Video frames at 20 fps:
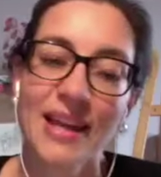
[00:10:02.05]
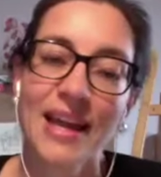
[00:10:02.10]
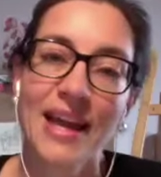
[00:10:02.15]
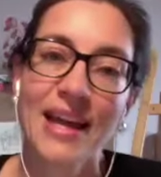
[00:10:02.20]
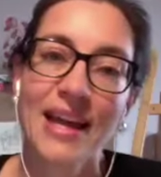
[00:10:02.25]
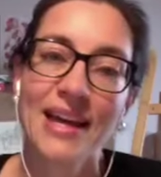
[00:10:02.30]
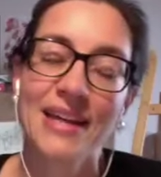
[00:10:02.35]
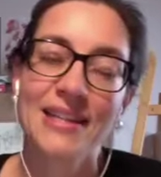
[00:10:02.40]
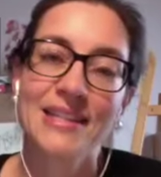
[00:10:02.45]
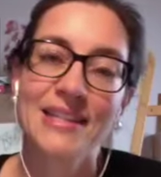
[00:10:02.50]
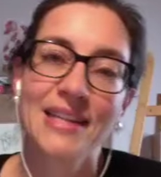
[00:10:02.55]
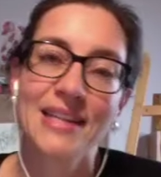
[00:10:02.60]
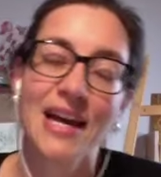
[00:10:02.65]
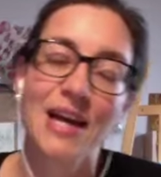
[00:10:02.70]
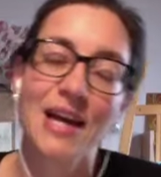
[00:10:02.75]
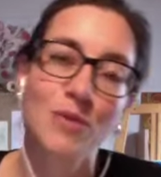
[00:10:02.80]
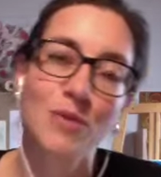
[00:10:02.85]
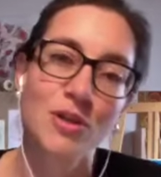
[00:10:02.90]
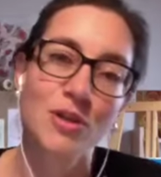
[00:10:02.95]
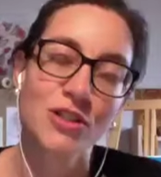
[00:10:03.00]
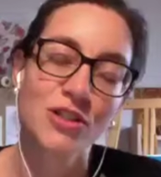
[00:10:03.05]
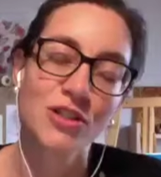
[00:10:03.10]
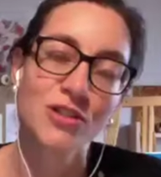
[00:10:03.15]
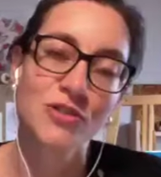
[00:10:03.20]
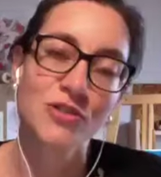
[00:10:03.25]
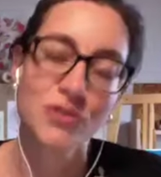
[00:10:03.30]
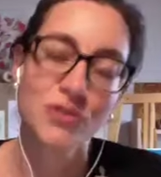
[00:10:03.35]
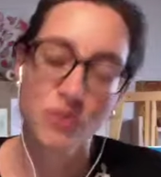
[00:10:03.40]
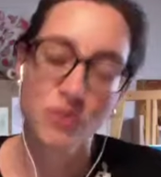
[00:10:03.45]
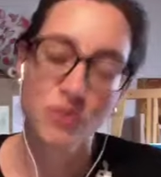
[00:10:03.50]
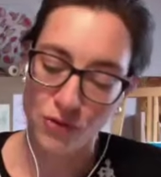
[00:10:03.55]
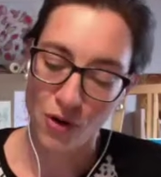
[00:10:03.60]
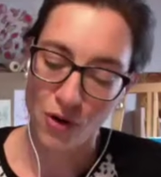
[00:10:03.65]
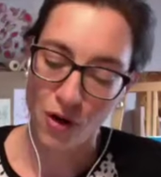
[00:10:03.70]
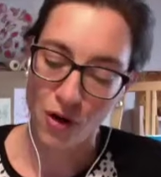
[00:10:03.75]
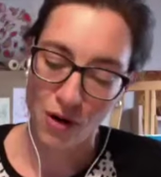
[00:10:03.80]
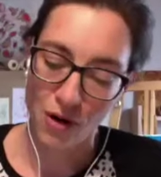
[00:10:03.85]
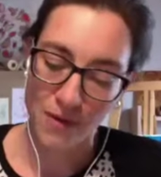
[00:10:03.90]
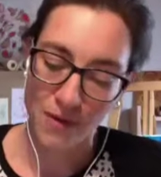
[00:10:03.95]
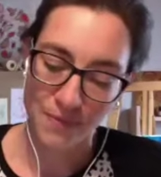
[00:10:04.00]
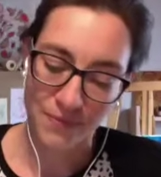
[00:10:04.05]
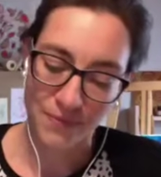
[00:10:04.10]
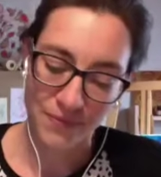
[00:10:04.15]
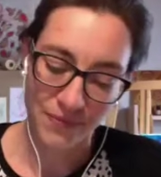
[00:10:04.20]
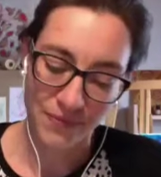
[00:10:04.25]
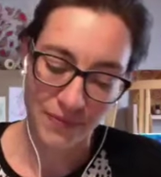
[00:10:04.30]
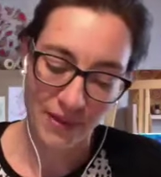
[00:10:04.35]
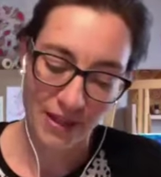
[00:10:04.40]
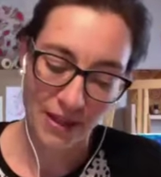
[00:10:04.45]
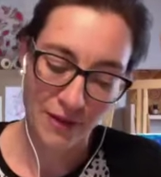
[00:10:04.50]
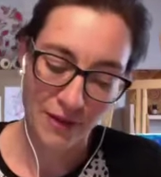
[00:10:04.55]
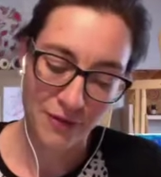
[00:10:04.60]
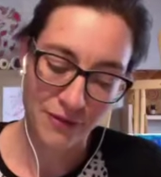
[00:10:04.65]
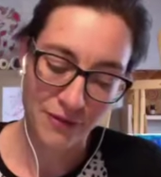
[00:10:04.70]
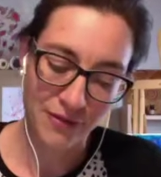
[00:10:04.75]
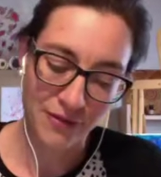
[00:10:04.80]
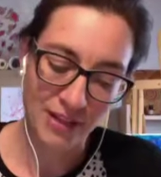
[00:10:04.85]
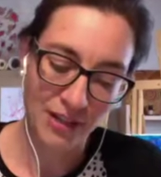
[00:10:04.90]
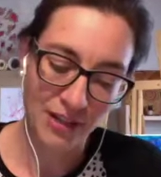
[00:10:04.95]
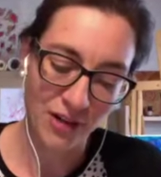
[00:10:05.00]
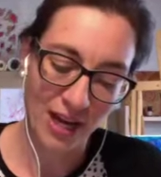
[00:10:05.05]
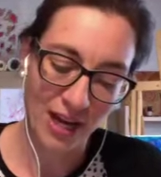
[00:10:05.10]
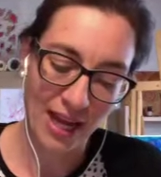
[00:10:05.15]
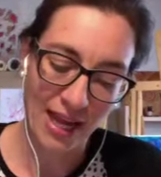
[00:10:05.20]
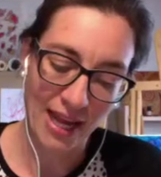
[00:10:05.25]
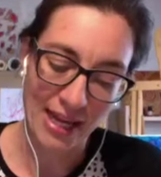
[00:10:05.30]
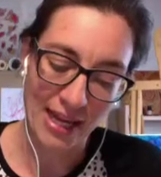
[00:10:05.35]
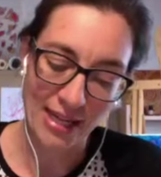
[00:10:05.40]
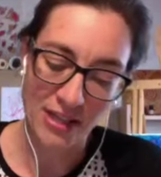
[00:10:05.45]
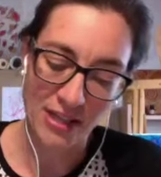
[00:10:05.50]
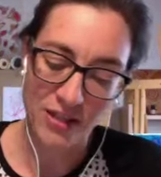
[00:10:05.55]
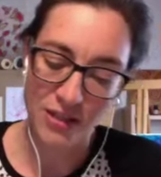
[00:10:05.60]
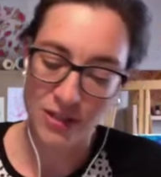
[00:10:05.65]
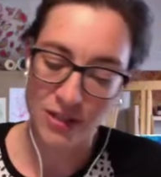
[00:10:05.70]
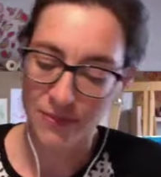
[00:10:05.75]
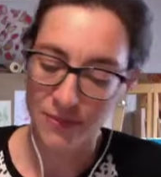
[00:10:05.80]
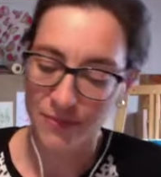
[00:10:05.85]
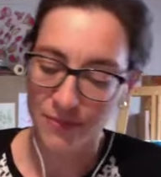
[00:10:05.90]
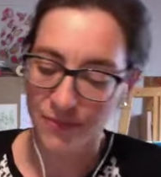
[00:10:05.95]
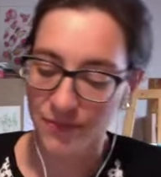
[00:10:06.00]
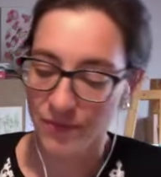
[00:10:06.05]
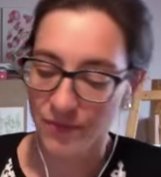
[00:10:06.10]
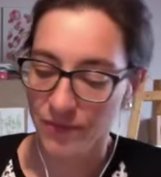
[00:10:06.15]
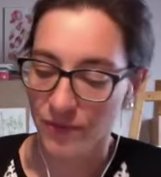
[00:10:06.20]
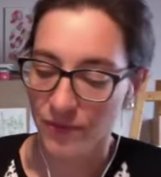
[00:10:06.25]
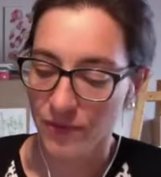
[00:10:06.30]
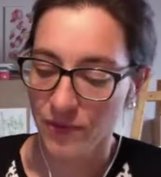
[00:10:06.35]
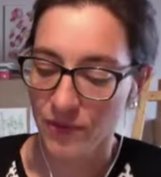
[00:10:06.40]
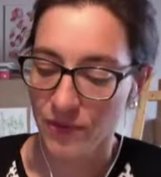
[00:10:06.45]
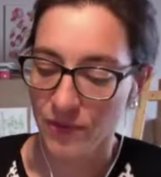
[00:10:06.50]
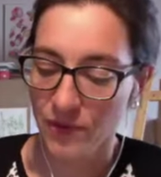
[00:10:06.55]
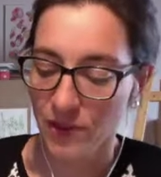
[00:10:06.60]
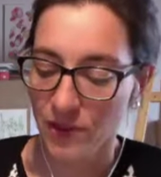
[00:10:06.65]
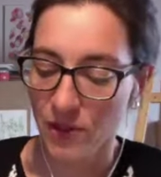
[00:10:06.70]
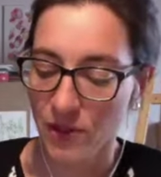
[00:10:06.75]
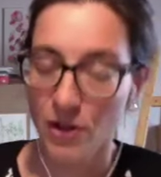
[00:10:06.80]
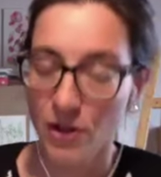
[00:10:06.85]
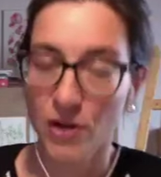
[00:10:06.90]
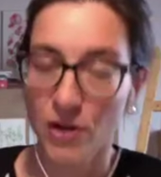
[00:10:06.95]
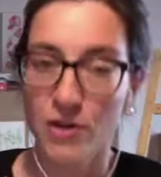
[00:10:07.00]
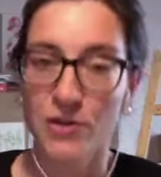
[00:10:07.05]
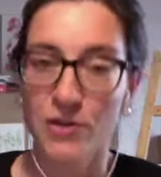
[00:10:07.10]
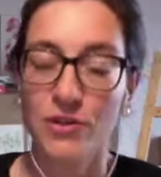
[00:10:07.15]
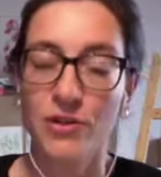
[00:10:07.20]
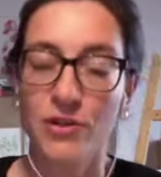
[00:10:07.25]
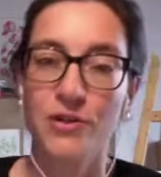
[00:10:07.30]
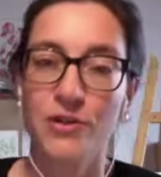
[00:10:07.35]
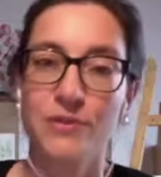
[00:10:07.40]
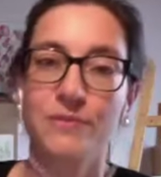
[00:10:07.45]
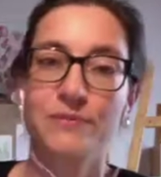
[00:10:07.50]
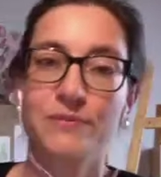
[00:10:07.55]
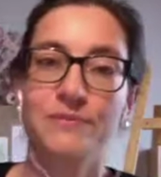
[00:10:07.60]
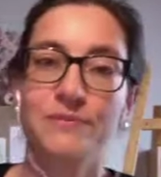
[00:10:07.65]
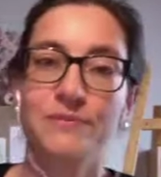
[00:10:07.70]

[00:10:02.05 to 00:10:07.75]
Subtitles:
And I want you to draw a figure 8 on your